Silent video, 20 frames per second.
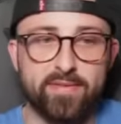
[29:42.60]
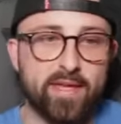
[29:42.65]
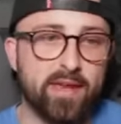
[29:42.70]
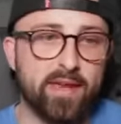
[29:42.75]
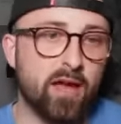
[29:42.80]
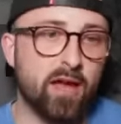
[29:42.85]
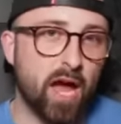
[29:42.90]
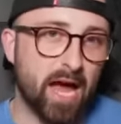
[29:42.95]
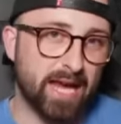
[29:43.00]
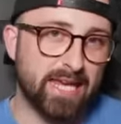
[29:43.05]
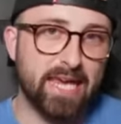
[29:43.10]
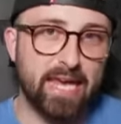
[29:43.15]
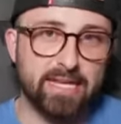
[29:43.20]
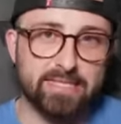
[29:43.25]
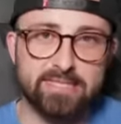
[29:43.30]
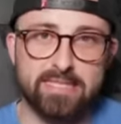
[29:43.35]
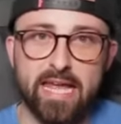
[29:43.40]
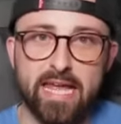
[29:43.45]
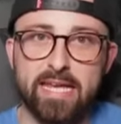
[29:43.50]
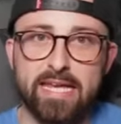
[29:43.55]
And then I
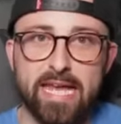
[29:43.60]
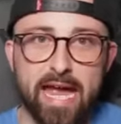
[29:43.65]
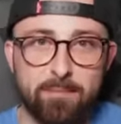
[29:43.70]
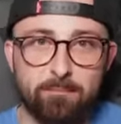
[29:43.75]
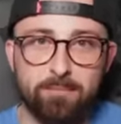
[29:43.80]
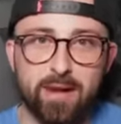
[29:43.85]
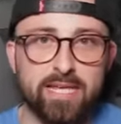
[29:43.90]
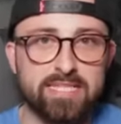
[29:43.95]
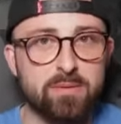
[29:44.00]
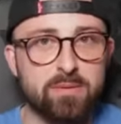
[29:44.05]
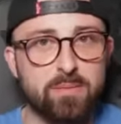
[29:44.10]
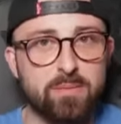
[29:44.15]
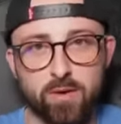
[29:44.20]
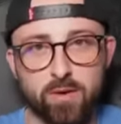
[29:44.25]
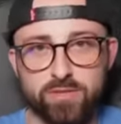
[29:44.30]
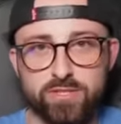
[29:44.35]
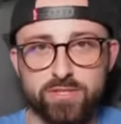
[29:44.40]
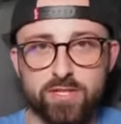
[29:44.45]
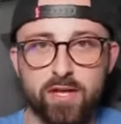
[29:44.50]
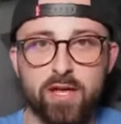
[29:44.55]
guess they can play someone
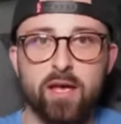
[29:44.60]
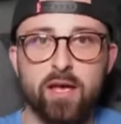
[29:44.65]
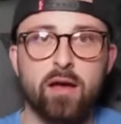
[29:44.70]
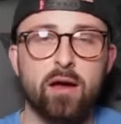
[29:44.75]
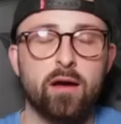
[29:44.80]
else.